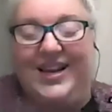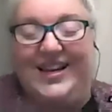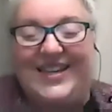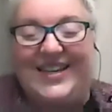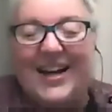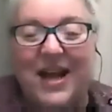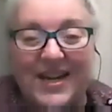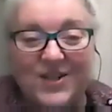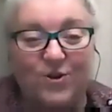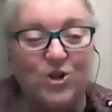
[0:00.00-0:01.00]
not come
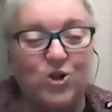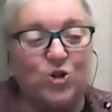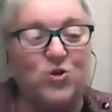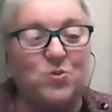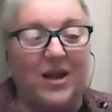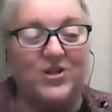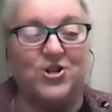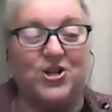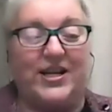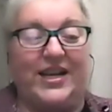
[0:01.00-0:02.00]
down and ask for a juice
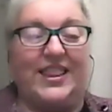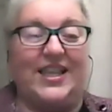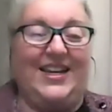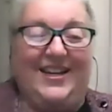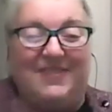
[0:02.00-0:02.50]
box or anything